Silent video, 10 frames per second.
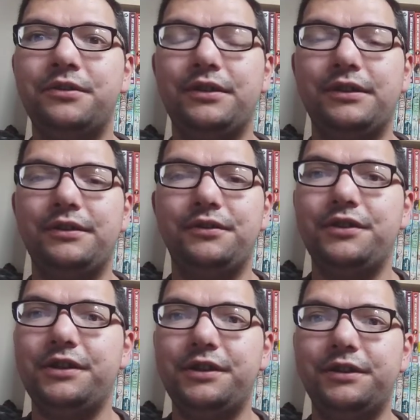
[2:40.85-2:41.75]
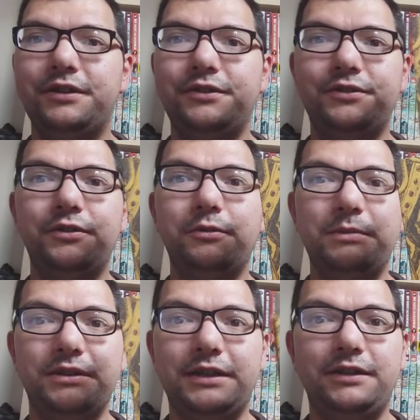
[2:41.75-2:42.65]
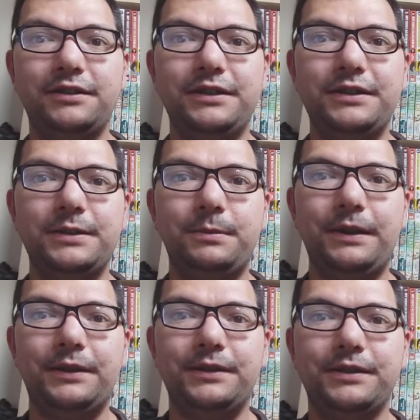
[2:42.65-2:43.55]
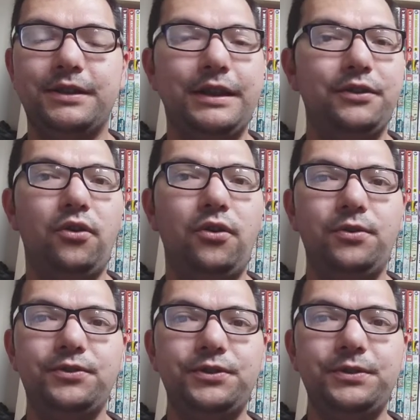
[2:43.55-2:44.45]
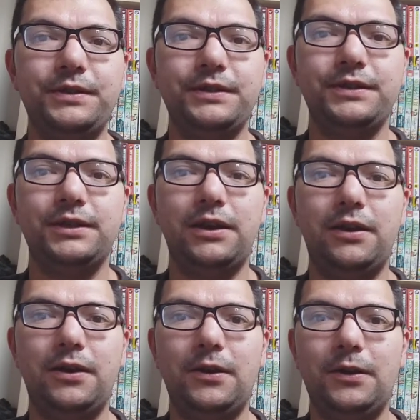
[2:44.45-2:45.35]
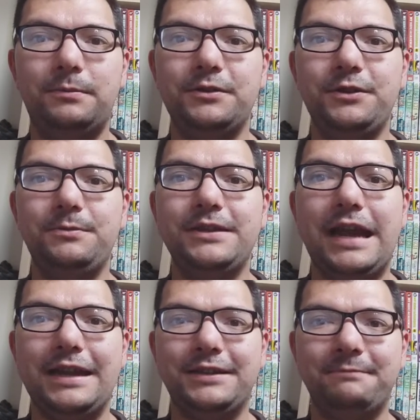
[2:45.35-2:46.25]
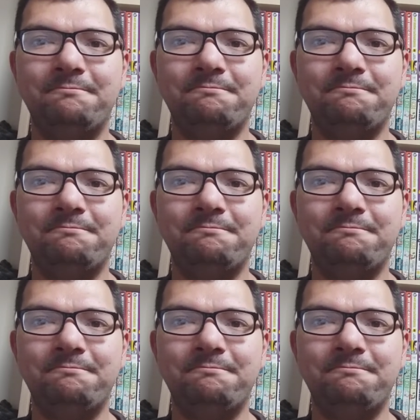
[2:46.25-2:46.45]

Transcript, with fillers: the, the school mysteriously disappears and all students are presumed dead